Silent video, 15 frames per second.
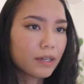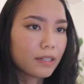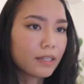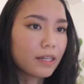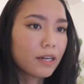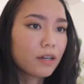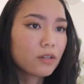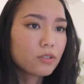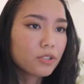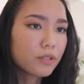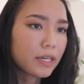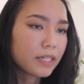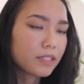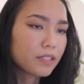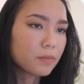And then I also
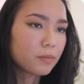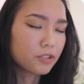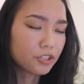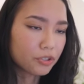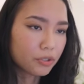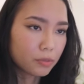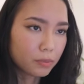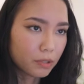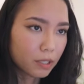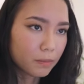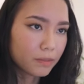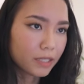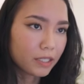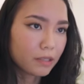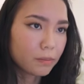added some journal
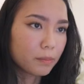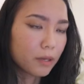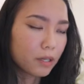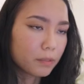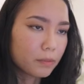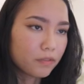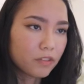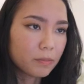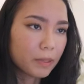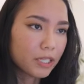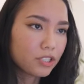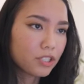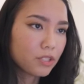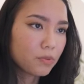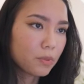prompts at the bottom of the
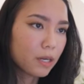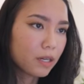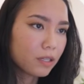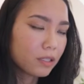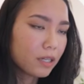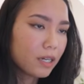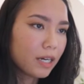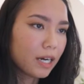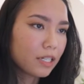page as well.